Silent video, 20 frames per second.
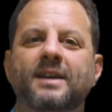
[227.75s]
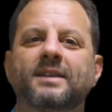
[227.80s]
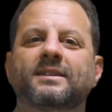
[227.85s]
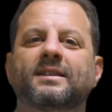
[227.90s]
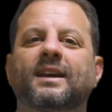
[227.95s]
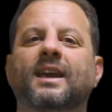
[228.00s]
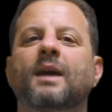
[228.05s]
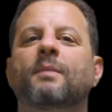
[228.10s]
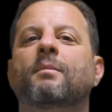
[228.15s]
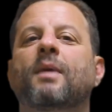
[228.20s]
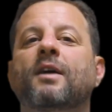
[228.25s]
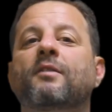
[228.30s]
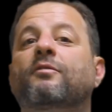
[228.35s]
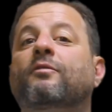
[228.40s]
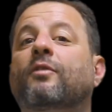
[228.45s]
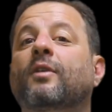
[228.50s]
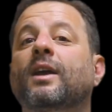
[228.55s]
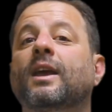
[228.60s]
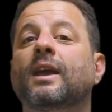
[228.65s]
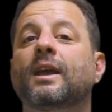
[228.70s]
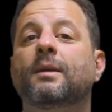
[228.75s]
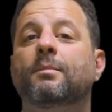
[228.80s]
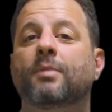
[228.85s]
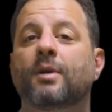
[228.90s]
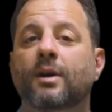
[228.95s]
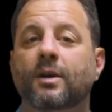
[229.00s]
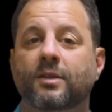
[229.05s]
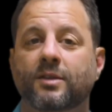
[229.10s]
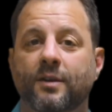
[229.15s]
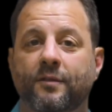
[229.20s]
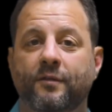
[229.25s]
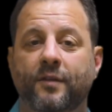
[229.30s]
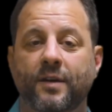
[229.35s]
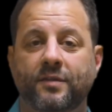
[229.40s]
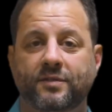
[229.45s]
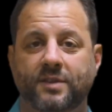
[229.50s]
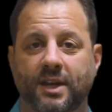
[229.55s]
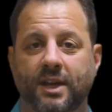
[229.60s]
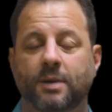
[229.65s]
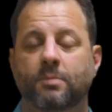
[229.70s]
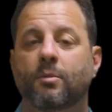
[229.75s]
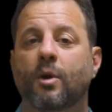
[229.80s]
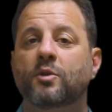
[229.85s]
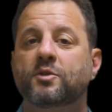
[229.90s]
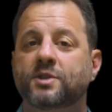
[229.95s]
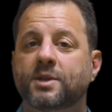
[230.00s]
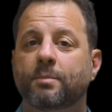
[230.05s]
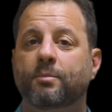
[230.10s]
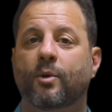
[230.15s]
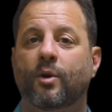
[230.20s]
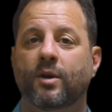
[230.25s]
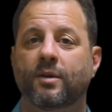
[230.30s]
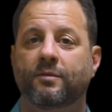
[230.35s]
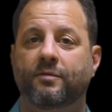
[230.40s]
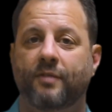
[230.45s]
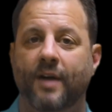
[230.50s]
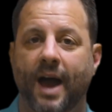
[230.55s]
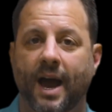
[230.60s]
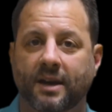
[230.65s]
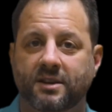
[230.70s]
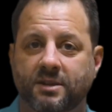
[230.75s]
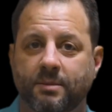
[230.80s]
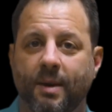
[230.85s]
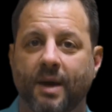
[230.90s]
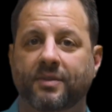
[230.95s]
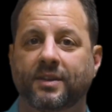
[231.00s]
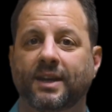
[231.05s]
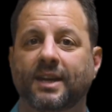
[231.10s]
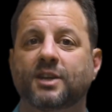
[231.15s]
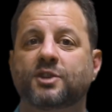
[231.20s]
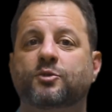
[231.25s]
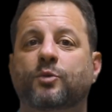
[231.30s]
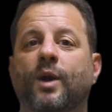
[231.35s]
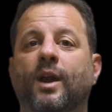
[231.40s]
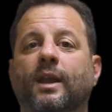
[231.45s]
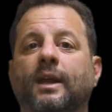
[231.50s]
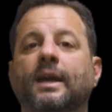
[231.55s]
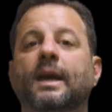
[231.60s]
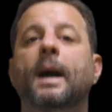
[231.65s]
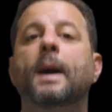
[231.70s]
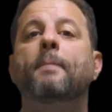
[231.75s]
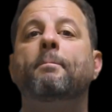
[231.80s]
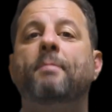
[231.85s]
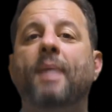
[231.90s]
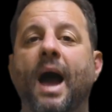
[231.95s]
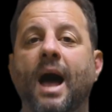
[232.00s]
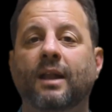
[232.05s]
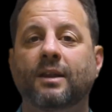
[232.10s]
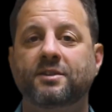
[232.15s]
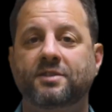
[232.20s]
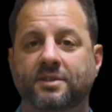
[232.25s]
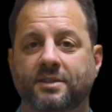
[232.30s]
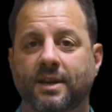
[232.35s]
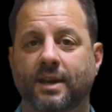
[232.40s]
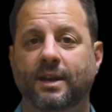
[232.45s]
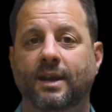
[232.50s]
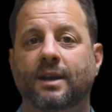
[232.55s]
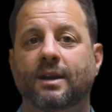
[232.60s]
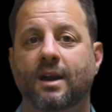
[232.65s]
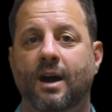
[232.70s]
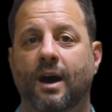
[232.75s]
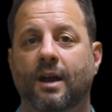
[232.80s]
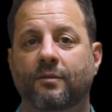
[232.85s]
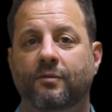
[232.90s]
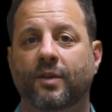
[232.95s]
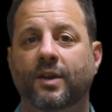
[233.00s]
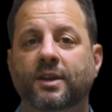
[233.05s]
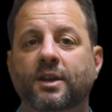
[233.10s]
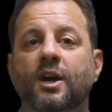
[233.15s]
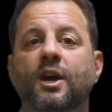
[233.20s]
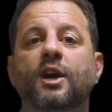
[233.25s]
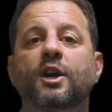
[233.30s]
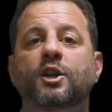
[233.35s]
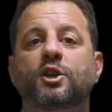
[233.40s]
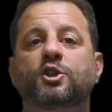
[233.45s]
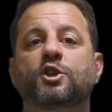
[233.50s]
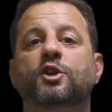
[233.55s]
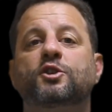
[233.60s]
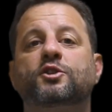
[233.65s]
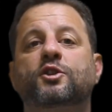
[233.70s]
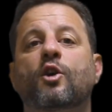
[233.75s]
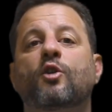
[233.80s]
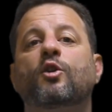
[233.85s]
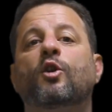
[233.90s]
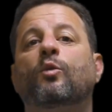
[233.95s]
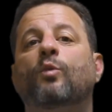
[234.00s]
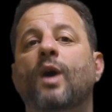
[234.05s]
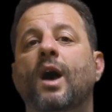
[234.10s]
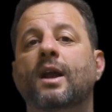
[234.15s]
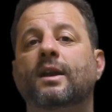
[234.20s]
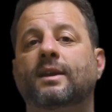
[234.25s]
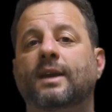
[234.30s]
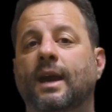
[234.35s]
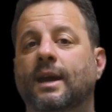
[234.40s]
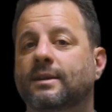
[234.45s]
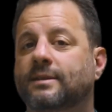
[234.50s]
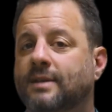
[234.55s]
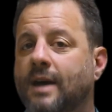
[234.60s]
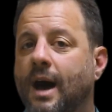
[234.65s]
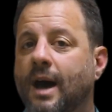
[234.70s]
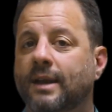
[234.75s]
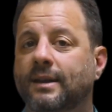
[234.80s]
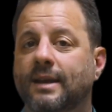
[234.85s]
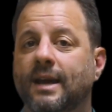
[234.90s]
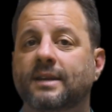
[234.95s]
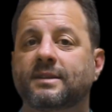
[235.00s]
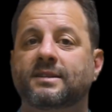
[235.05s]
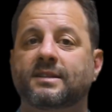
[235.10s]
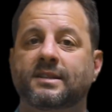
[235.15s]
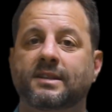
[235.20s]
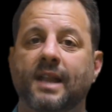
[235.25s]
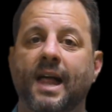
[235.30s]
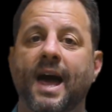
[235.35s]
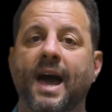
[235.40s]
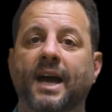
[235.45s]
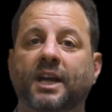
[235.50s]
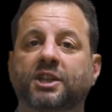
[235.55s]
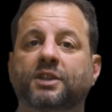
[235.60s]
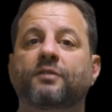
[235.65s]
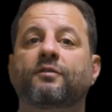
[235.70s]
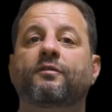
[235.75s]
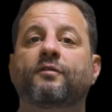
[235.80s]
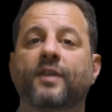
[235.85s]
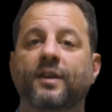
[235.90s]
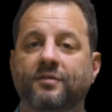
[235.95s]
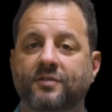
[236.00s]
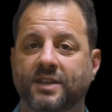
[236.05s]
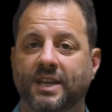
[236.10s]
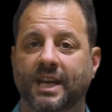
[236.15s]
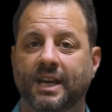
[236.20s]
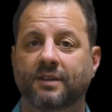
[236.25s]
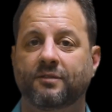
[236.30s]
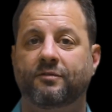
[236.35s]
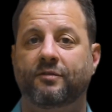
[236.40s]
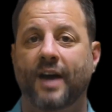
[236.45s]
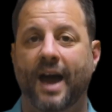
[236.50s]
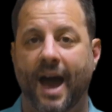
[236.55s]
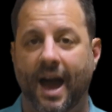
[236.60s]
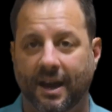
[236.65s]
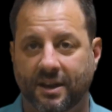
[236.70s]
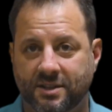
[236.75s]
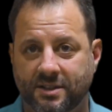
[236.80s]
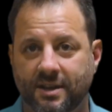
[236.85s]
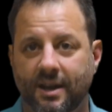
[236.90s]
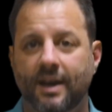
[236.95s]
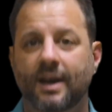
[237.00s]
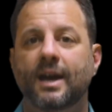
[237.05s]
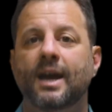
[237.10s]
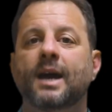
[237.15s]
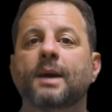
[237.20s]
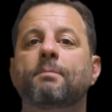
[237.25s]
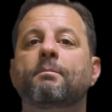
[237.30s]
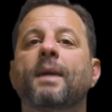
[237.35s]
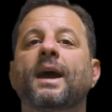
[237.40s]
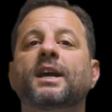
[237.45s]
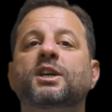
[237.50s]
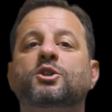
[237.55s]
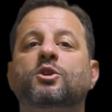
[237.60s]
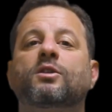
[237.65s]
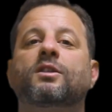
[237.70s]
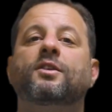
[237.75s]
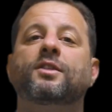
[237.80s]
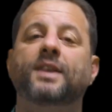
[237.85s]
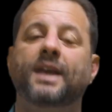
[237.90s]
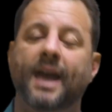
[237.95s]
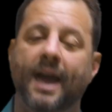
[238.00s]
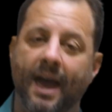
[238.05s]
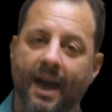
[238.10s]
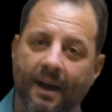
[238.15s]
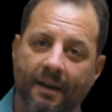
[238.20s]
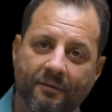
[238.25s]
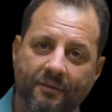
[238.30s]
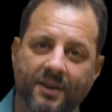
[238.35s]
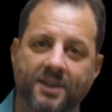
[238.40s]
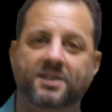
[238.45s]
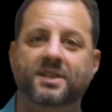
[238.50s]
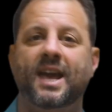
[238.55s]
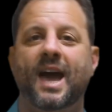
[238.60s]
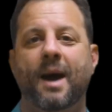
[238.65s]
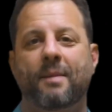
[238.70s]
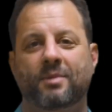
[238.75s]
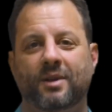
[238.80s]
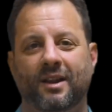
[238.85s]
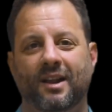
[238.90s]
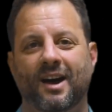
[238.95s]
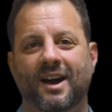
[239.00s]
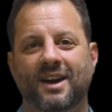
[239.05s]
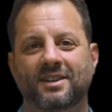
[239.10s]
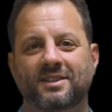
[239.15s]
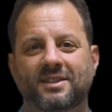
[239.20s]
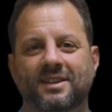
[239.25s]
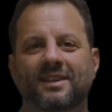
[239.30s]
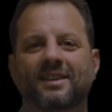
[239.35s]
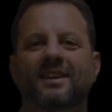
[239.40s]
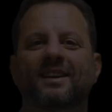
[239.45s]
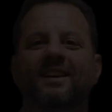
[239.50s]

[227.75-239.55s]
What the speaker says: To get my free ebook, The 15 Most Important Facts About the Israeli-Palestinian Conflict, just go to roncan.net/15facts and make sure that the F is capitalized.